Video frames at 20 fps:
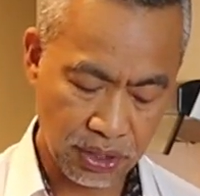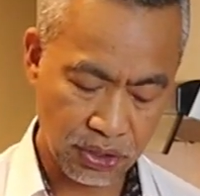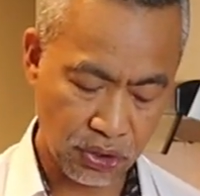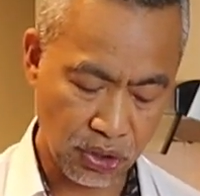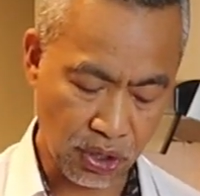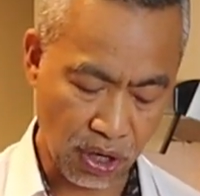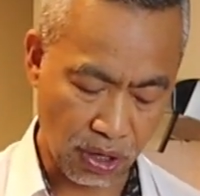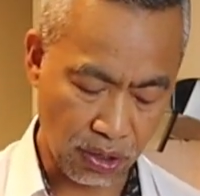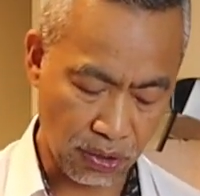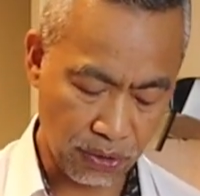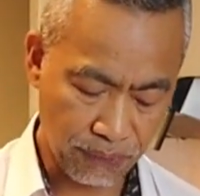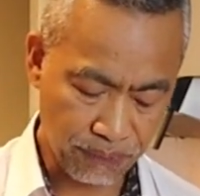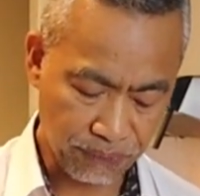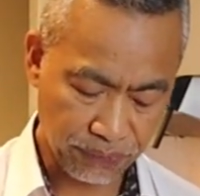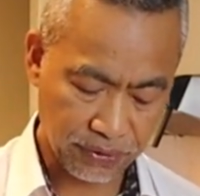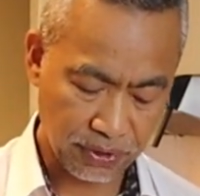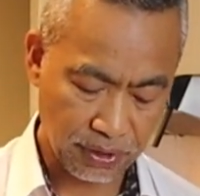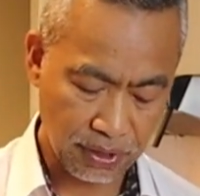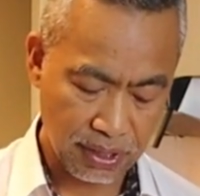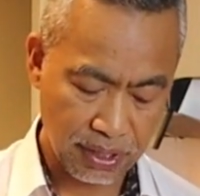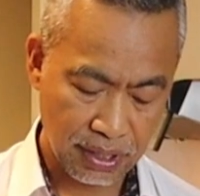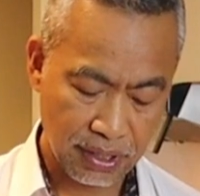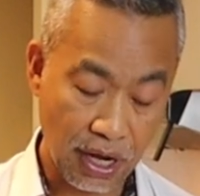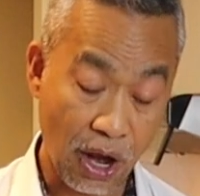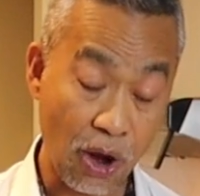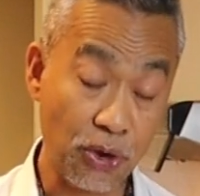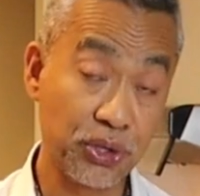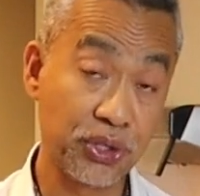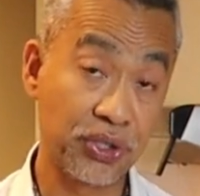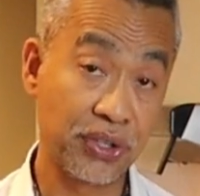show.
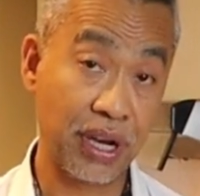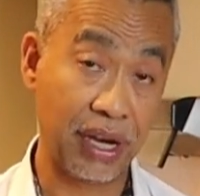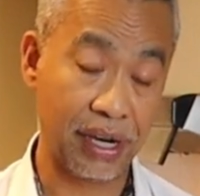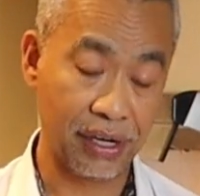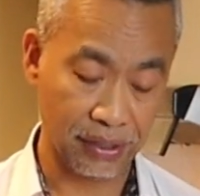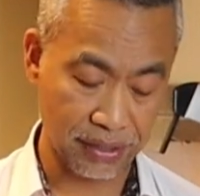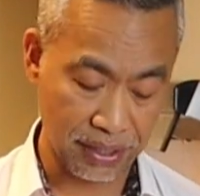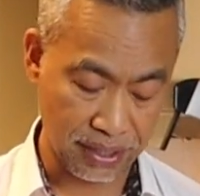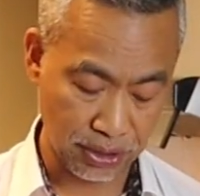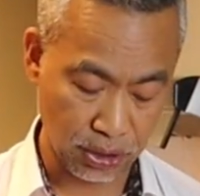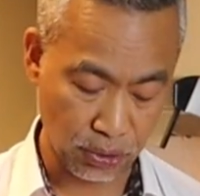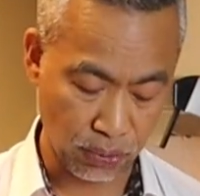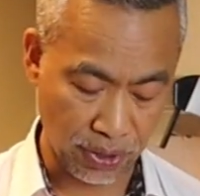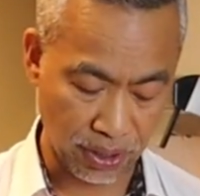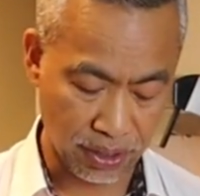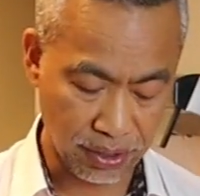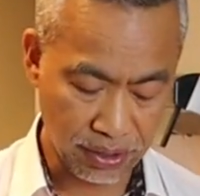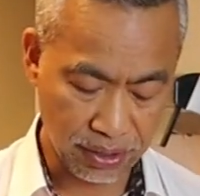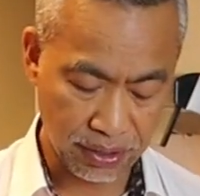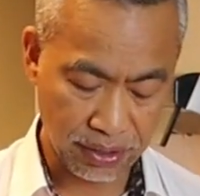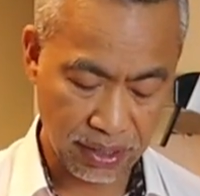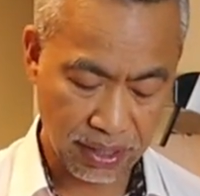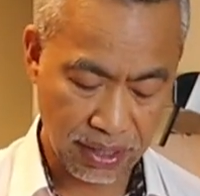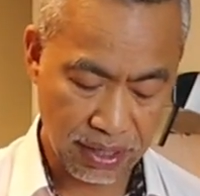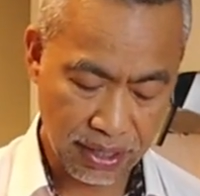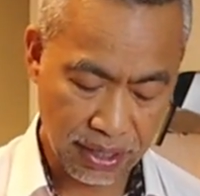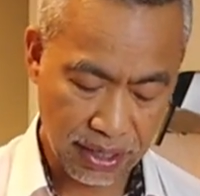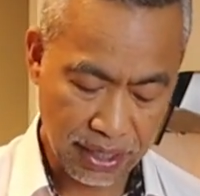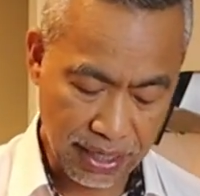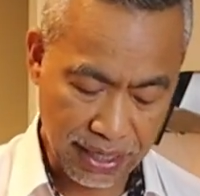Australia as well,
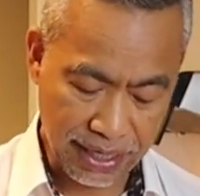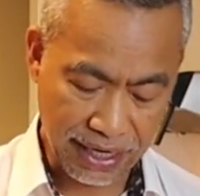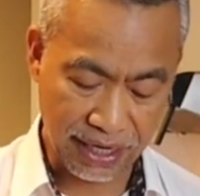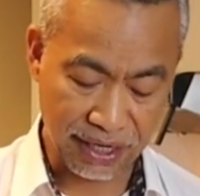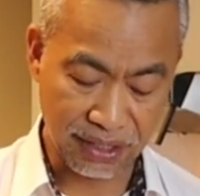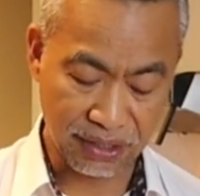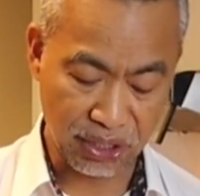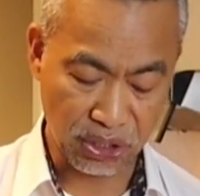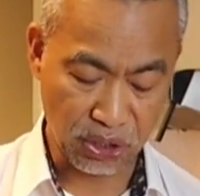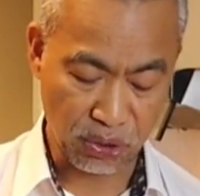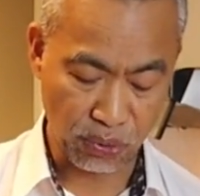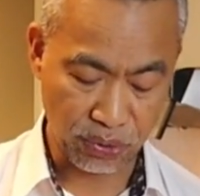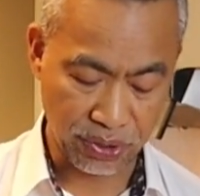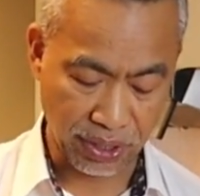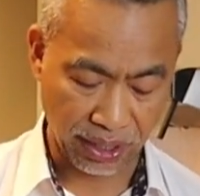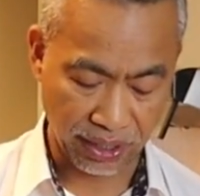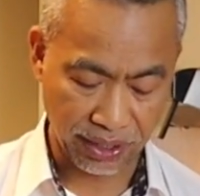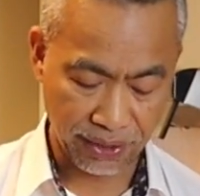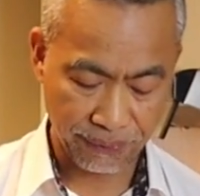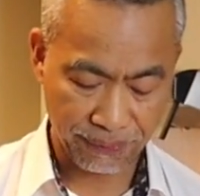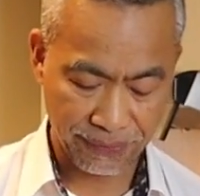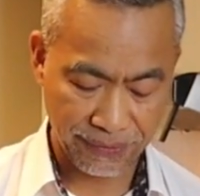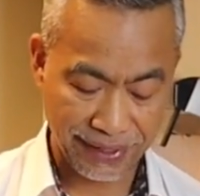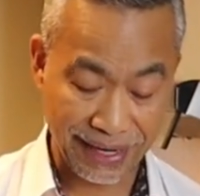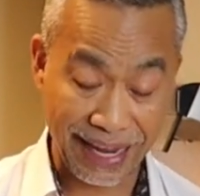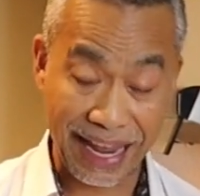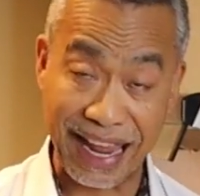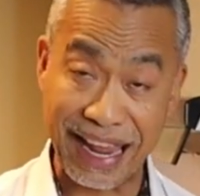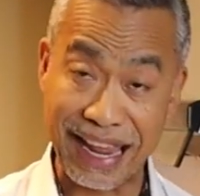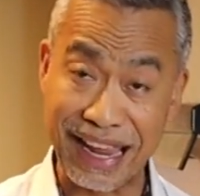and the UK.
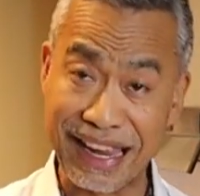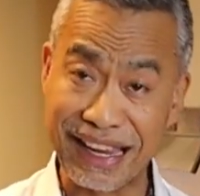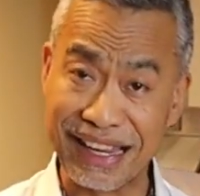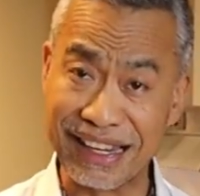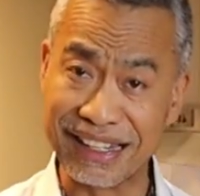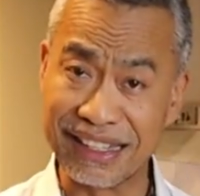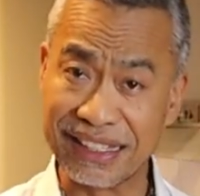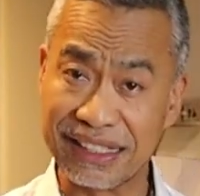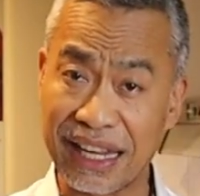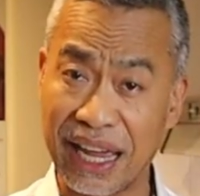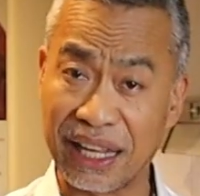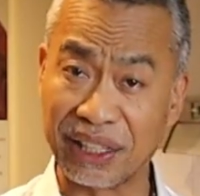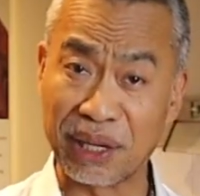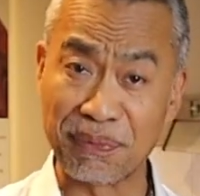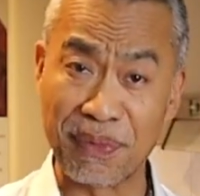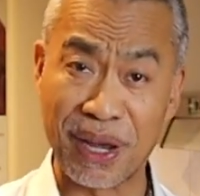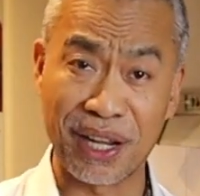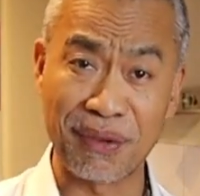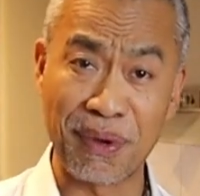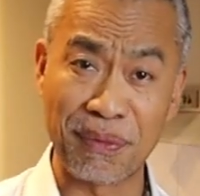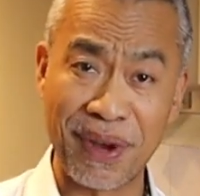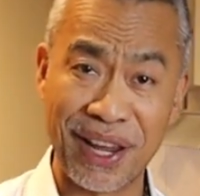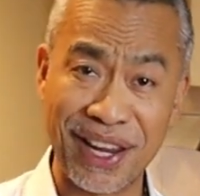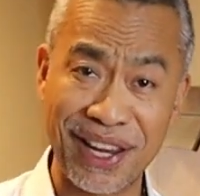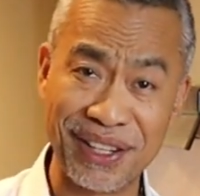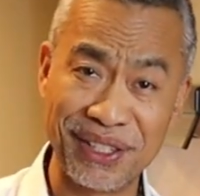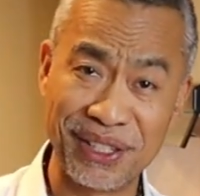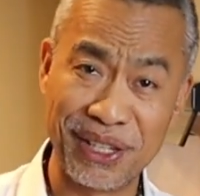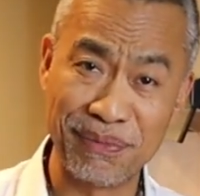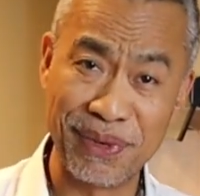And sa ating mga
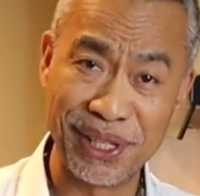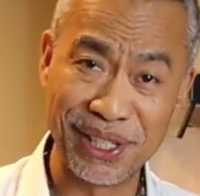kababayan sa